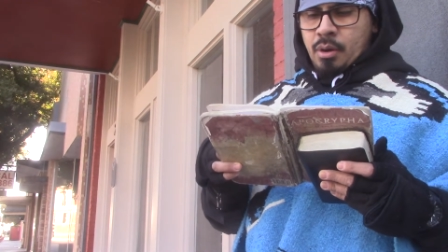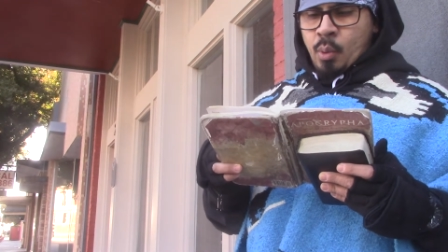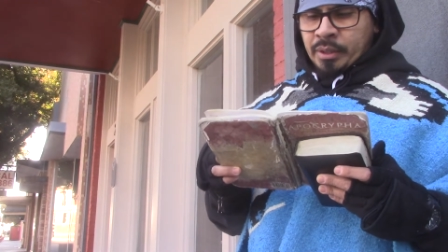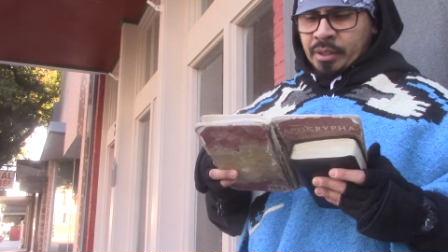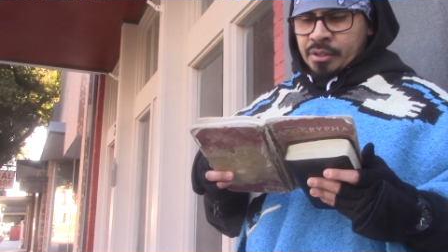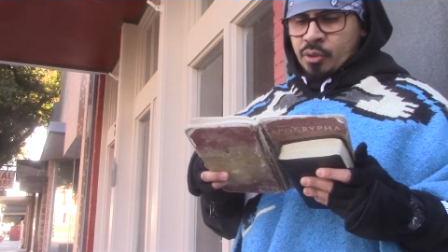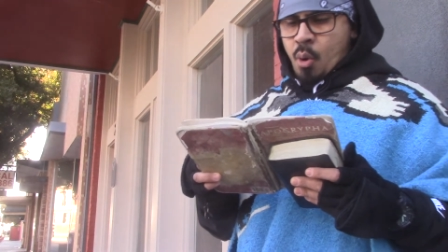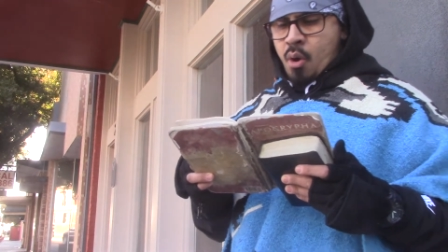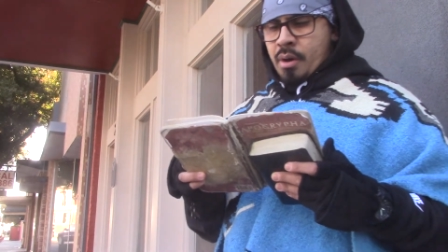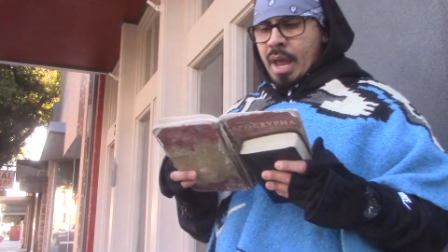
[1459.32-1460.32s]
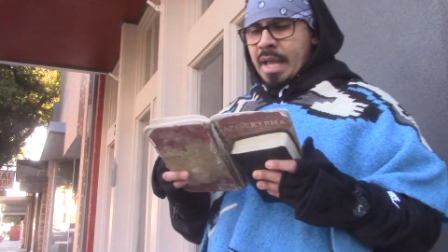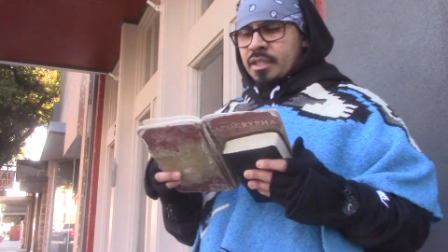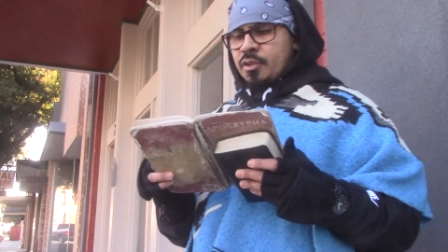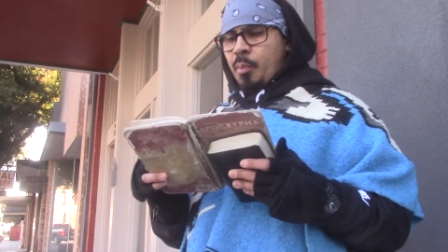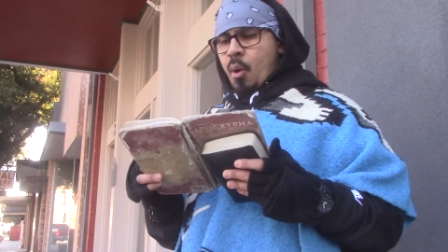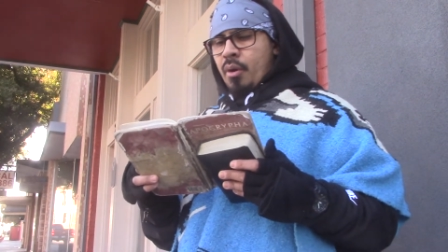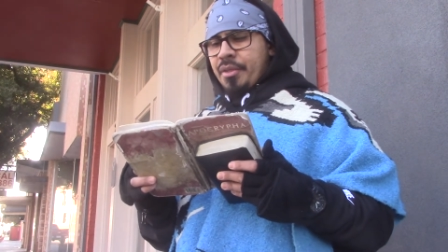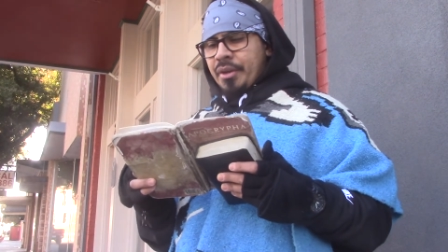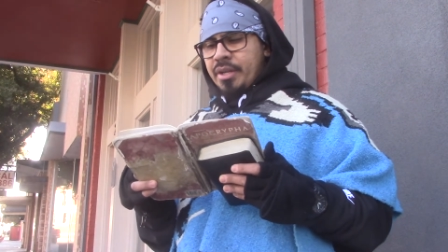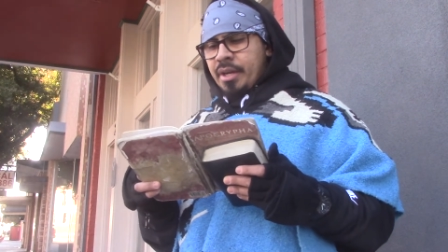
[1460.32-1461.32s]
with the sword and spoil
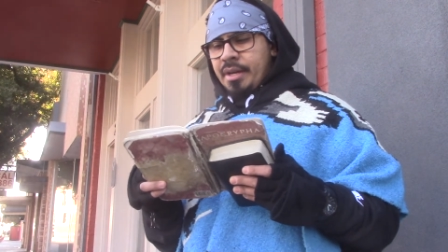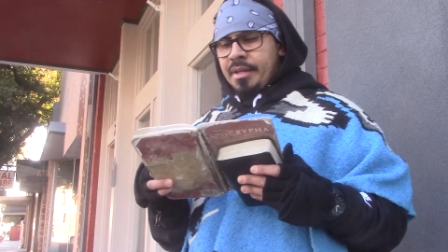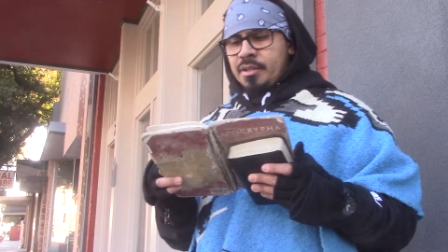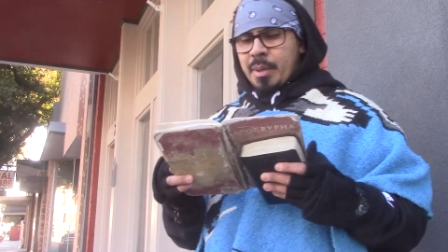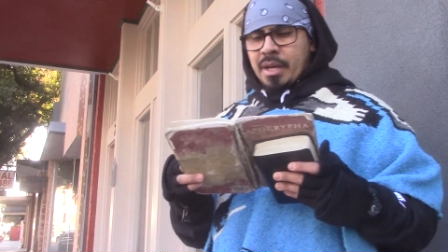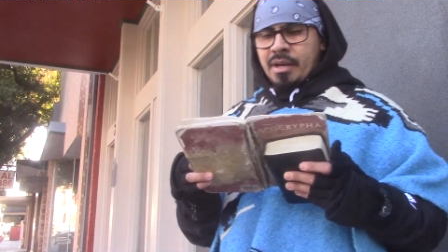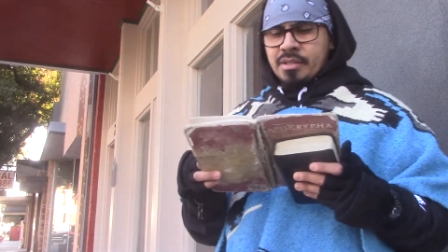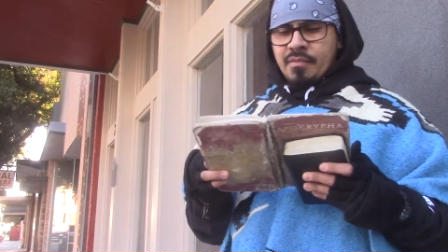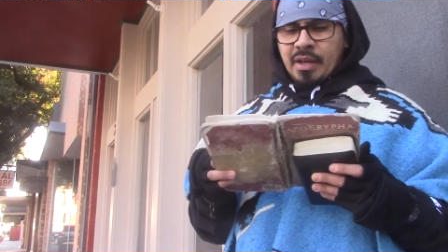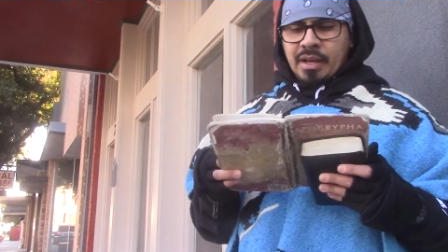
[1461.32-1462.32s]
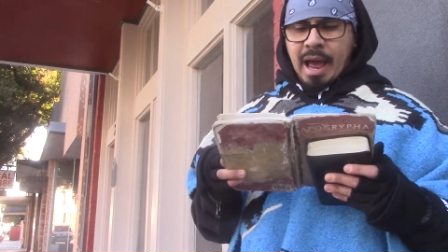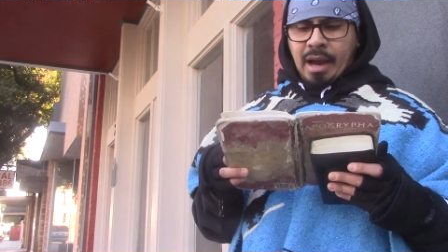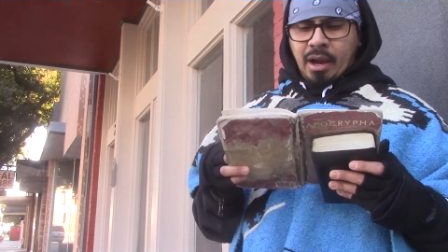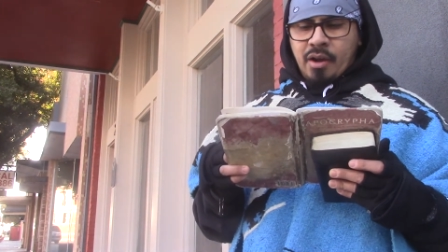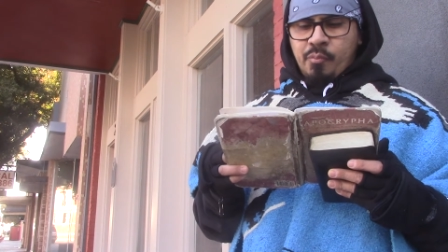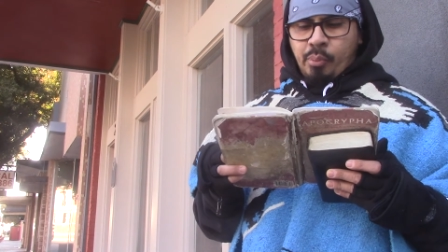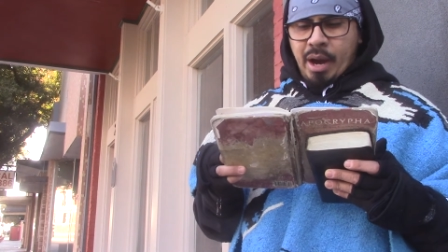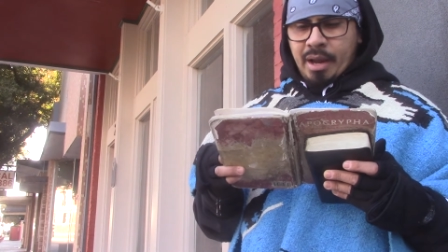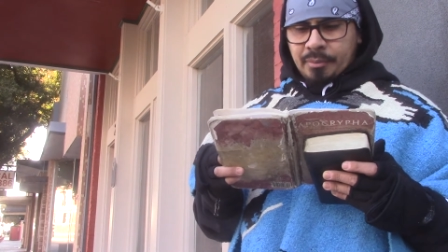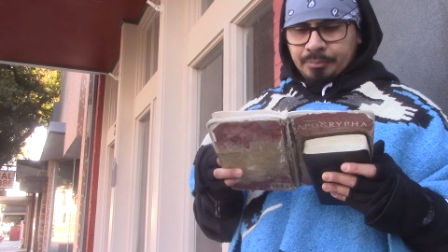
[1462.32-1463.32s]
their goods because of the lack of bread